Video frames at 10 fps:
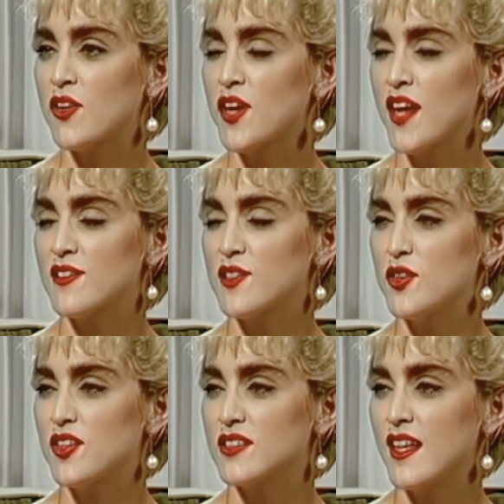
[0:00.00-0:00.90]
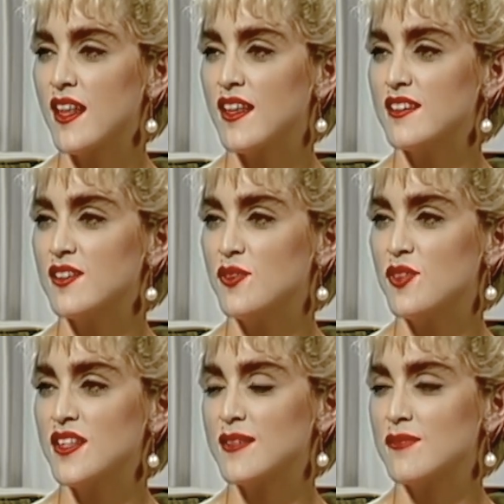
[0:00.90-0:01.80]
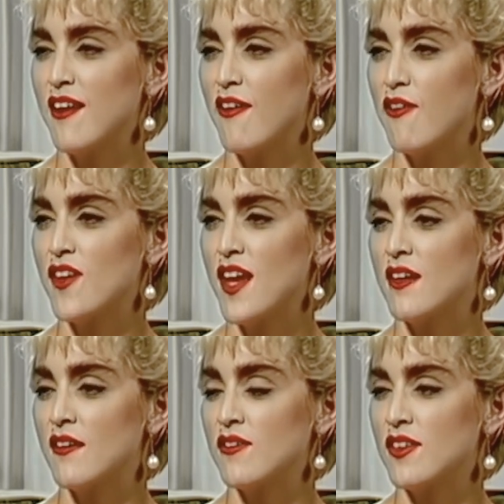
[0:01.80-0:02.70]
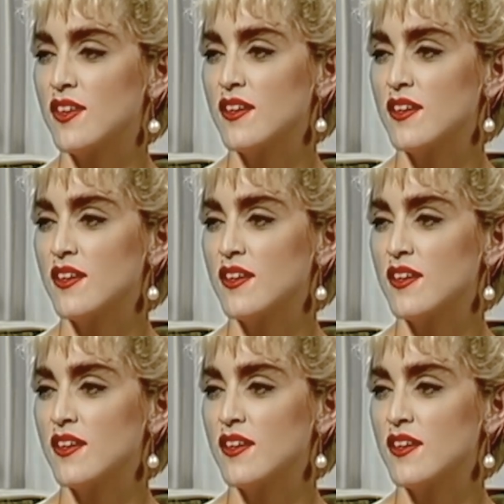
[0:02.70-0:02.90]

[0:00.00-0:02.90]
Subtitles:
want to learn how to do it because I like to do things I'm terrified of.